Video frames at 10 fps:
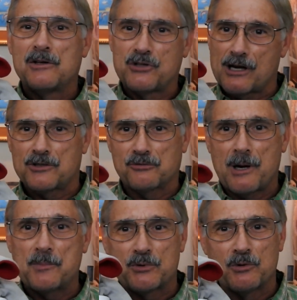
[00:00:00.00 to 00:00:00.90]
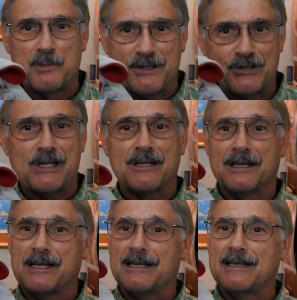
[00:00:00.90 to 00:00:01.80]
jock straps will be
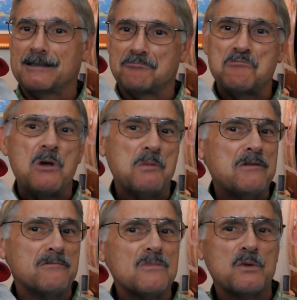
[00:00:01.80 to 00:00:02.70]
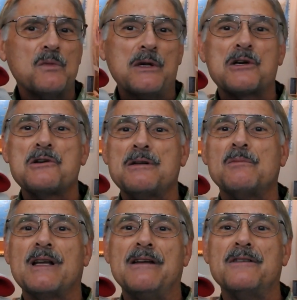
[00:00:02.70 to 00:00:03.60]
singling, and it'll be a
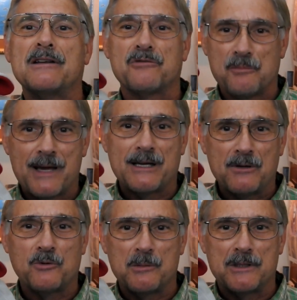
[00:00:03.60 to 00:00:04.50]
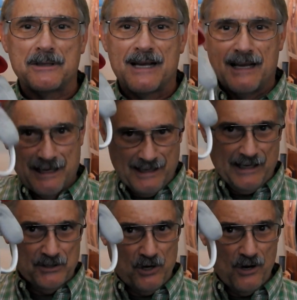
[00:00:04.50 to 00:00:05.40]
good evening for men and women.
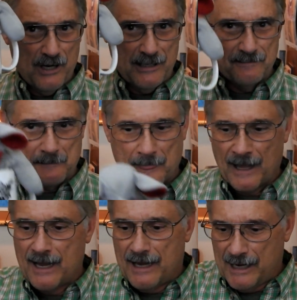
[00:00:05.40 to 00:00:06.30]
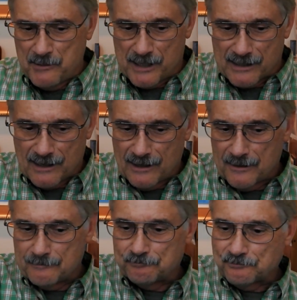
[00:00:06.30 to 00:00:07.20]
Enjoy. Anyway,
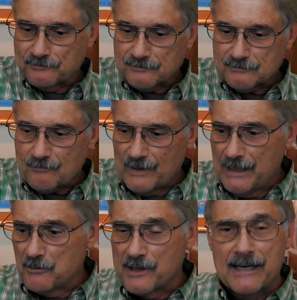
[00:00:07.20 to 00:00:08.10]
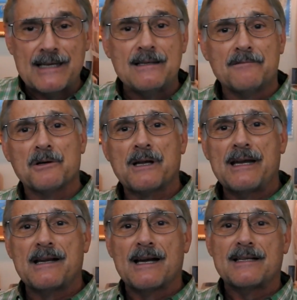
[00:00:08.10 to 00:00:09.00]
we're
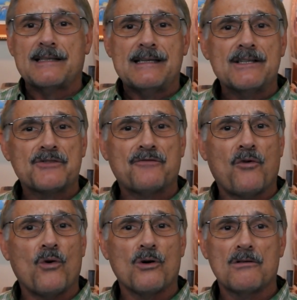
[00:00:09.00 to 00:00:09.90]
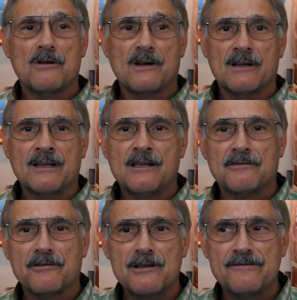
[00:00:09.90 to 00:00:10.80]
getting ideas for
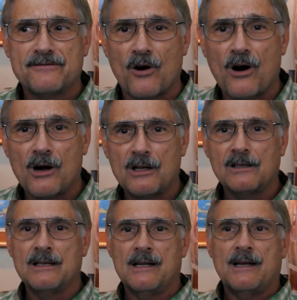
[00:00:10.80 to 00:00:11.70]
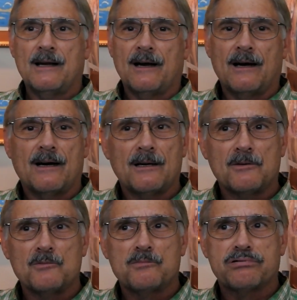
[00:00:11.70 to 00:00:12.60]
for the fall.
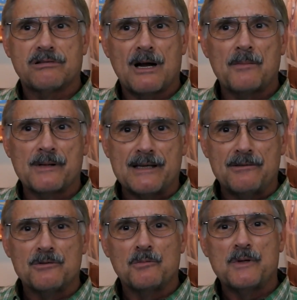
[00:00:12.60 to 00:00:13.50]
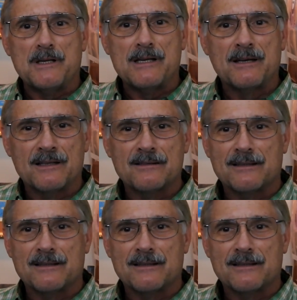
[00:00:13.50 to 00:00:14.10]
Probably we'll be